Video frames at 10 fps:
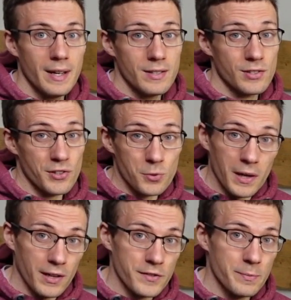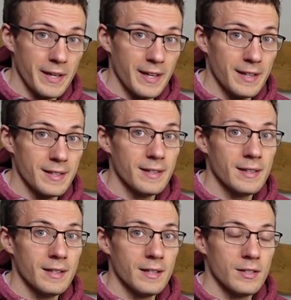it's got 12 speed.
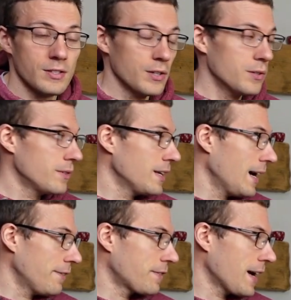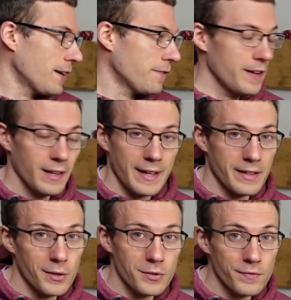So yeah, I kind of feel like
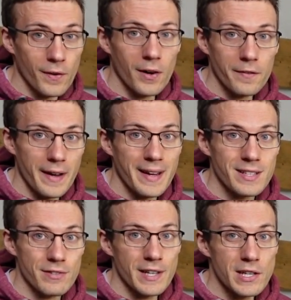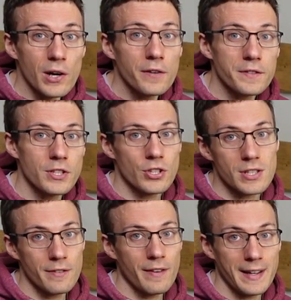those 4 things are enough to
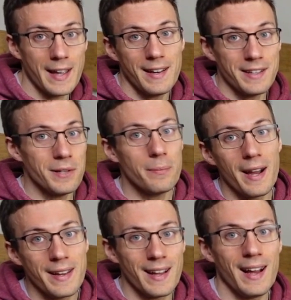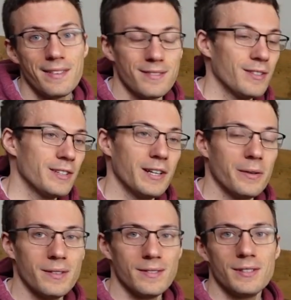justify getting a new bike, and you know,
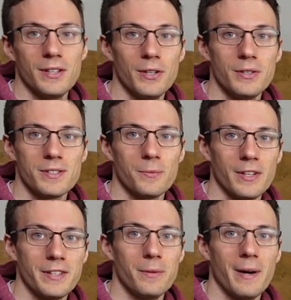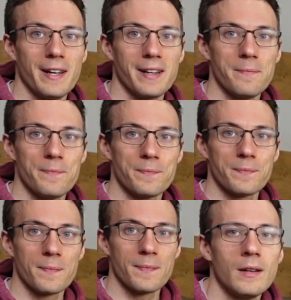who doesn't want a new bike?
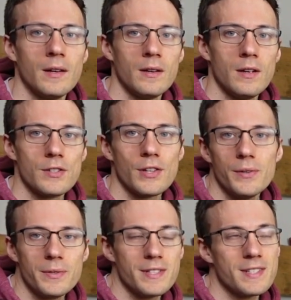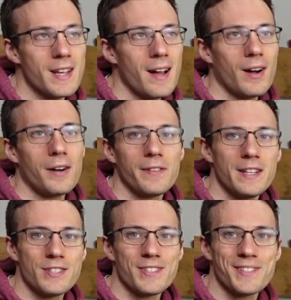So to start off,
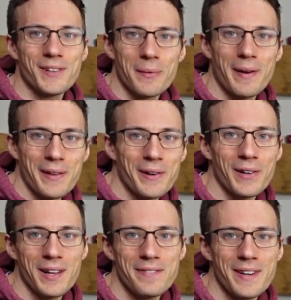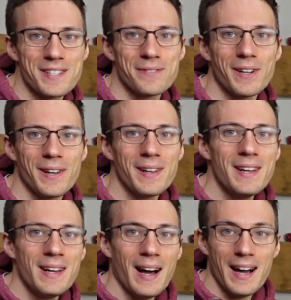let's just talk about the colour first of all.
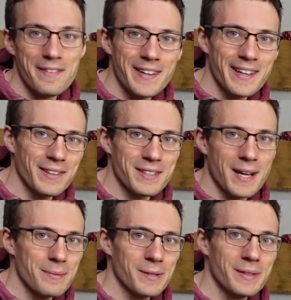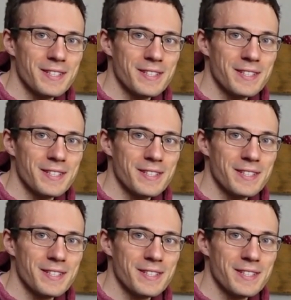I think it looks absolutely